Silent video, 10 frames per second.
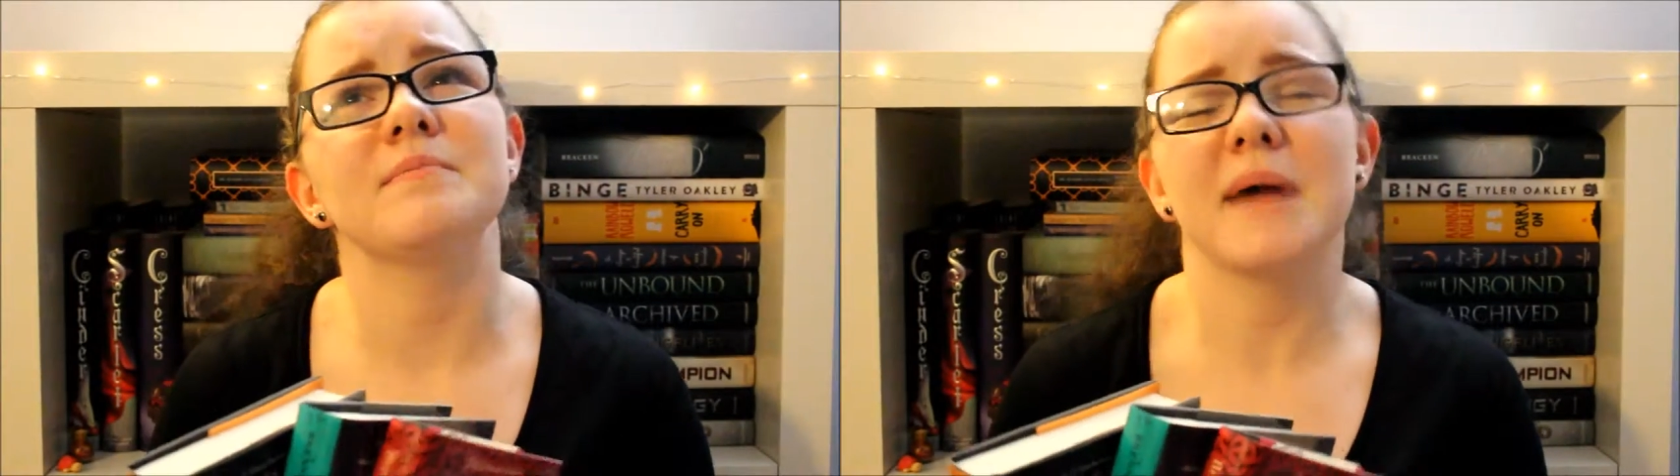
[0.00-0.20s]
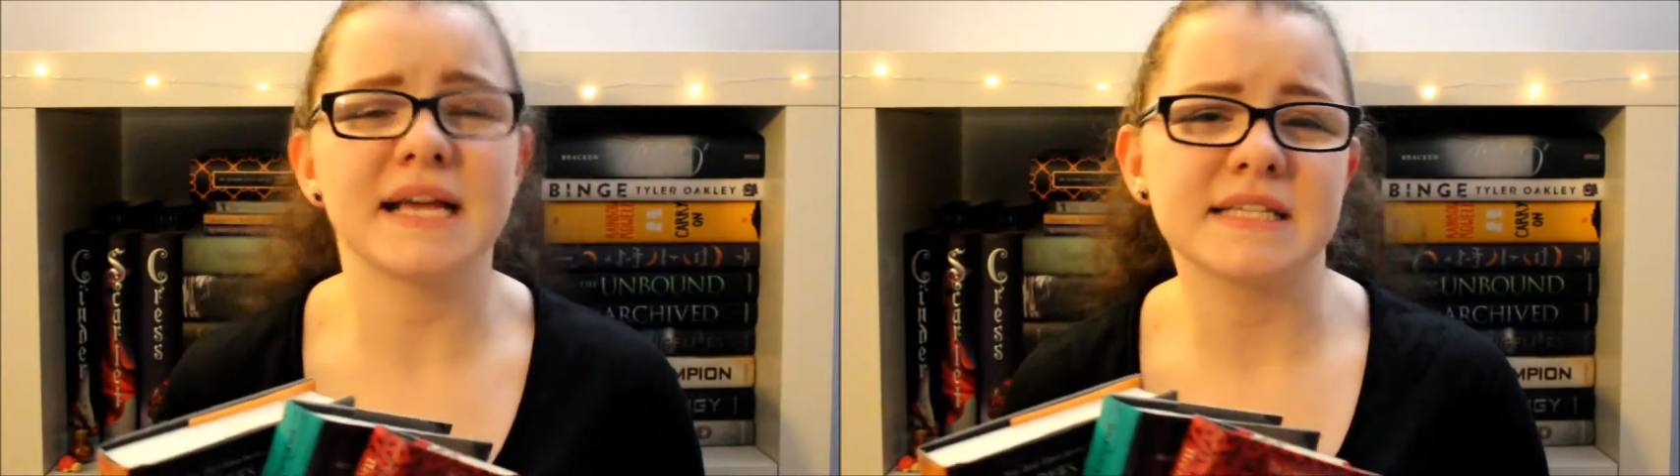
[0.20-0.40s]

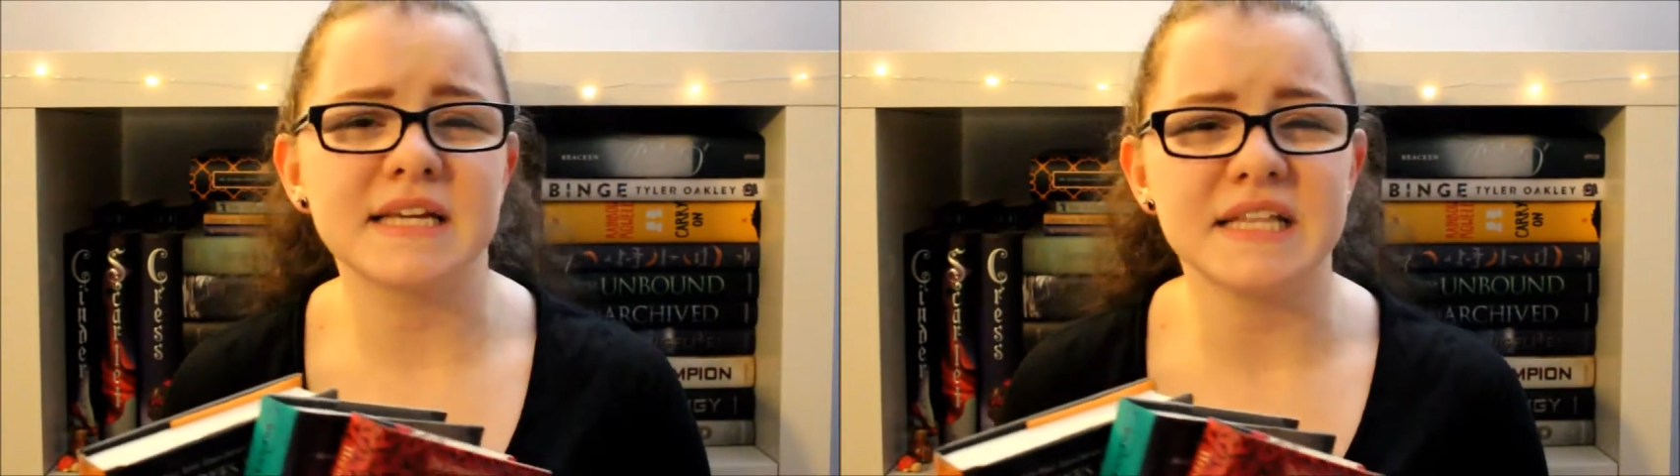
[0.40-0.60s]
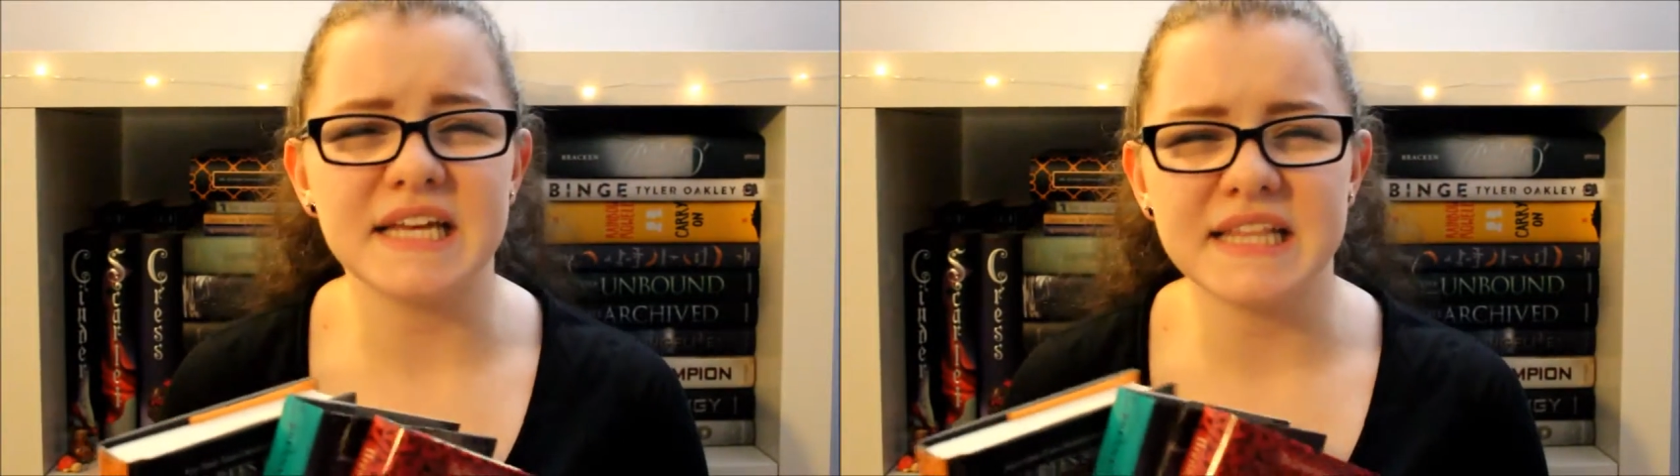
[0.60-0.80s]

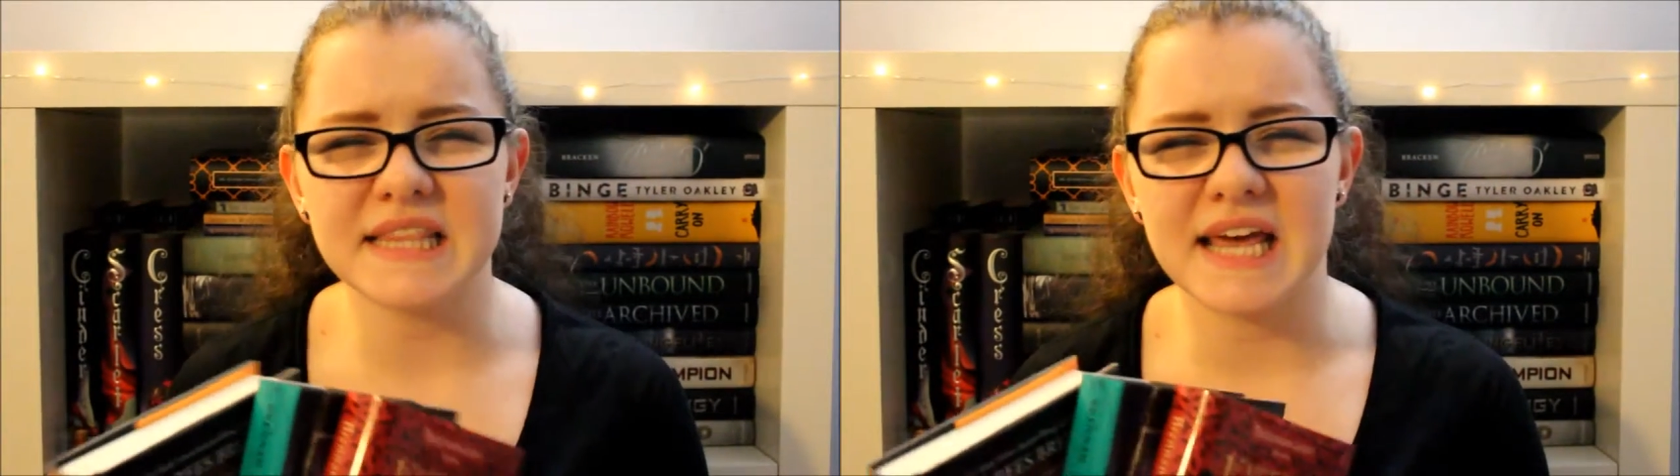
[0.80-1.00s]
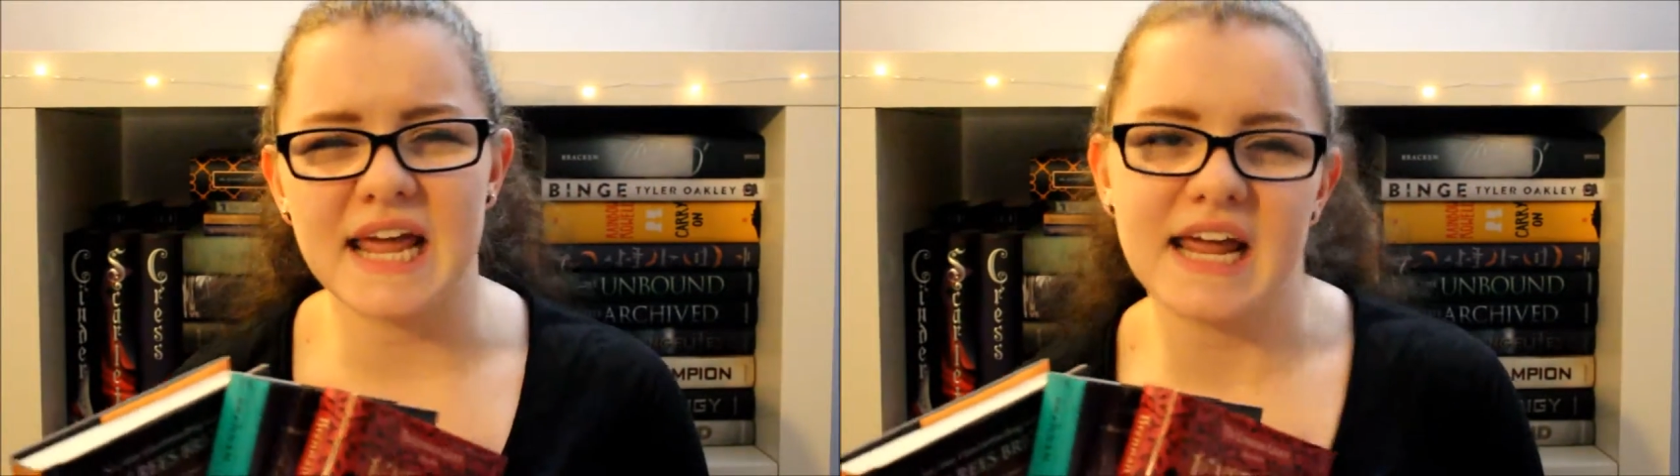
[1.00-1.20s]

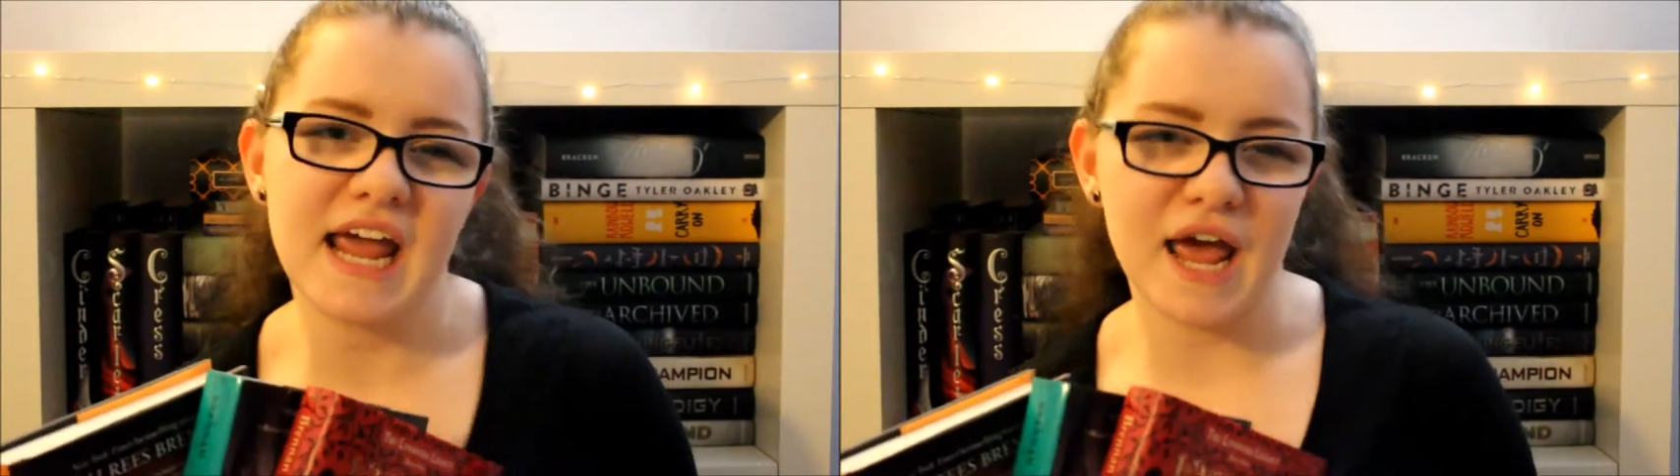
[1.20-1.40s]
masculine like